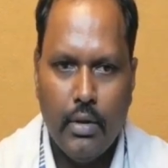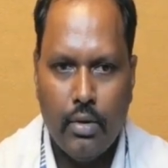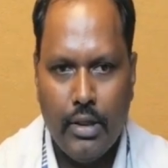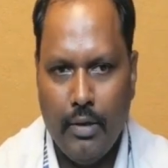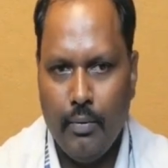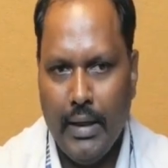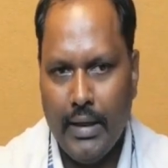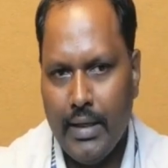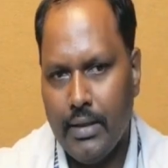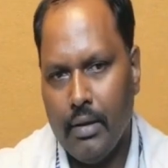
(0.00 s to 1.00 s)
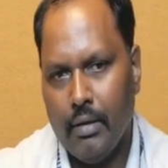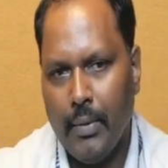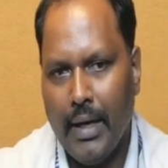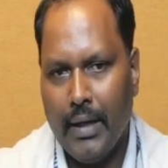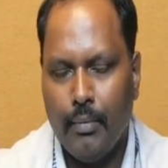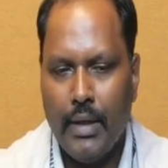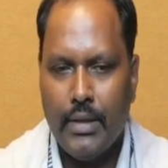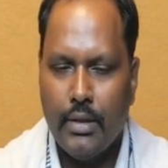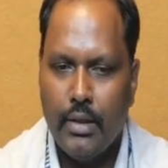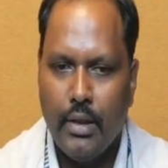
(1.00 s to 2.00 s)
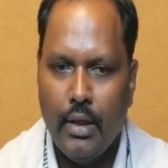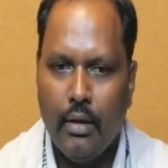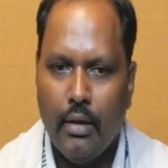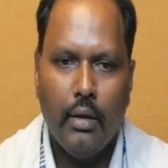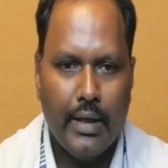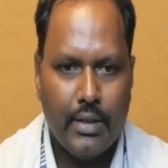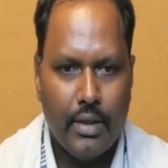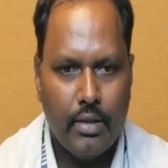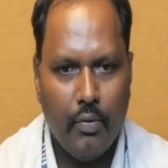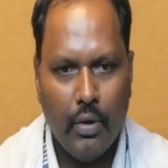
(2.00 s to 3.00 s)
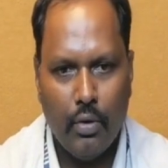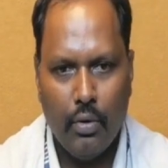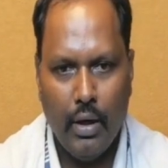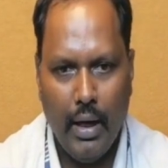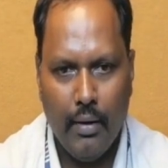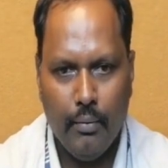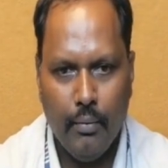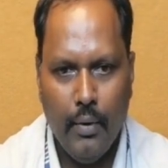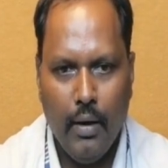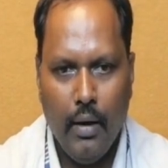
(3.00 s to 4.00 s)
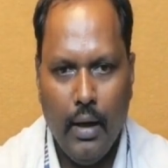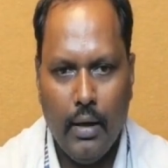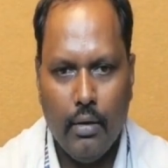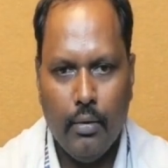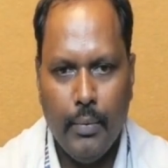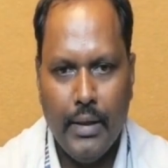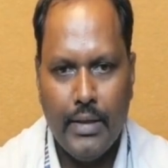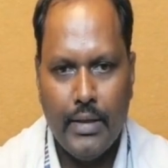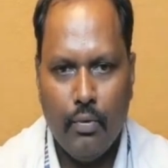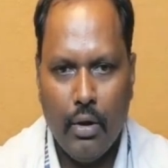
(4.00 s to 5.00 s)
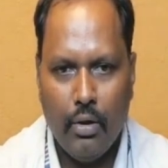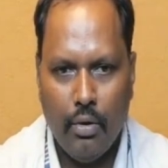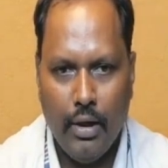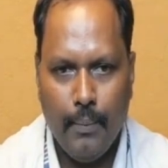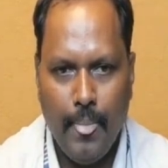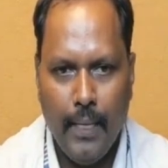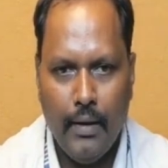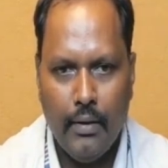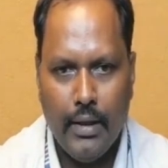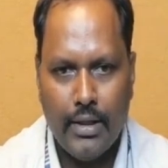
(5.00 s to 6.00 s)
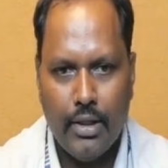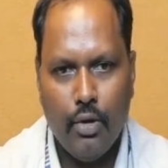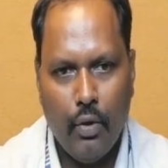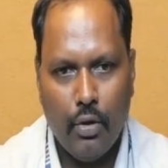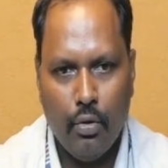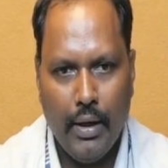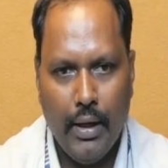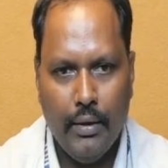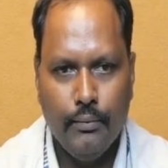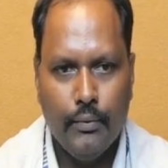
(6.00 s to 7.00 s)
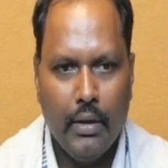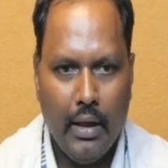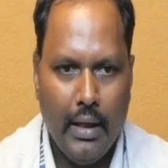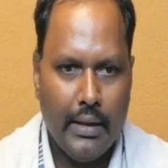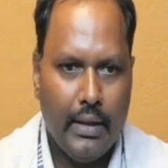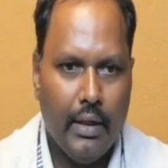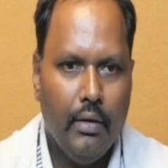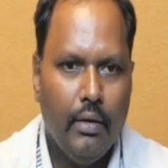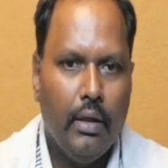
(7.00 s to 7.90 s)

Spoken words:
So same like as in the pattern matching here, text is a 1 to m and p is a 1 to m, text is a 1 to n, like that.